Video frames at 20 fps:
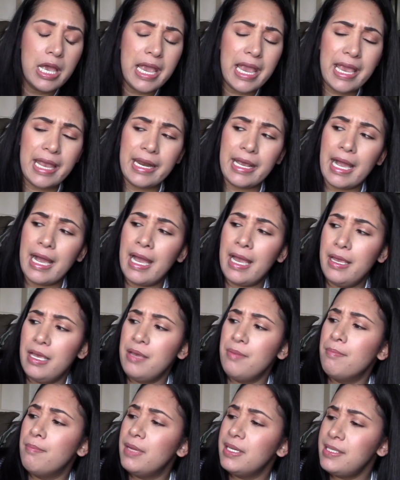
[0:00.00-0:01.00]
And
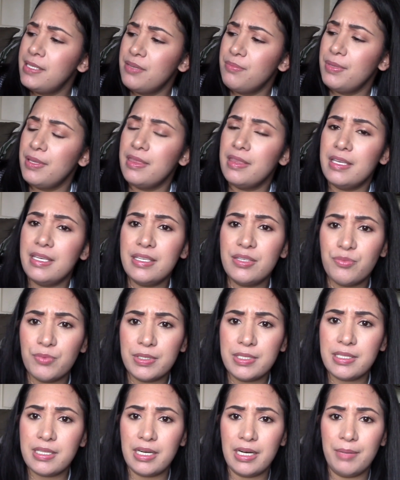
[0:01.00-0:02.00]
it must have been these
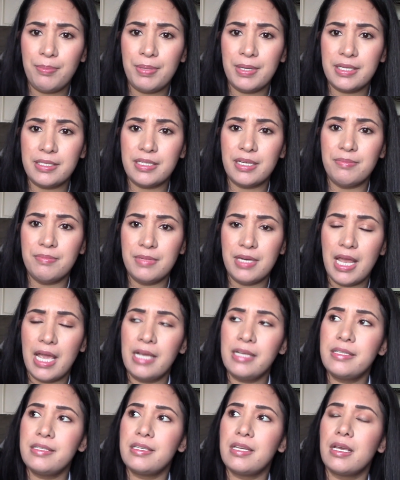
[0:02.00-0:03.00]
ones that I picked up
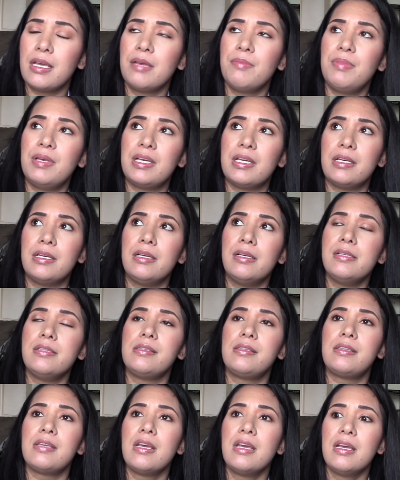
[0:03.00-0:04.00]
next
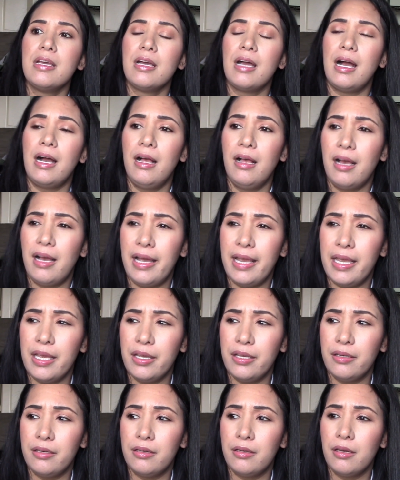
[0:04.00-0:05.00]
because I
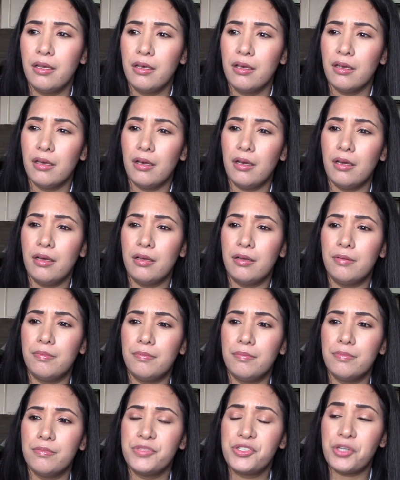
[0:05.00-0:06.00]
had
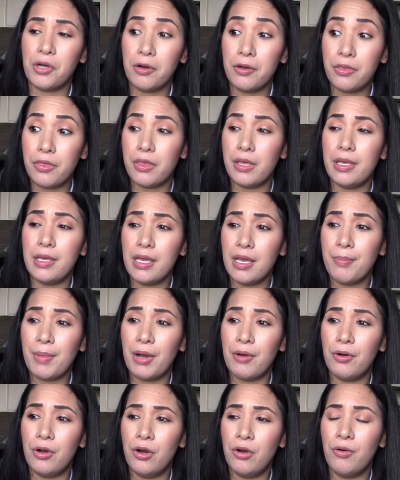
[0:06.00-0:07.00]
started thinking
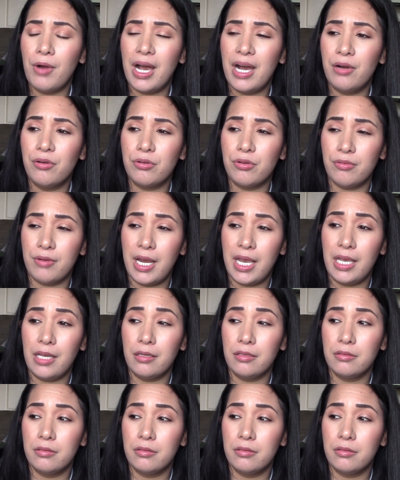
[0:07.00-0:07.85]
about, oh, how great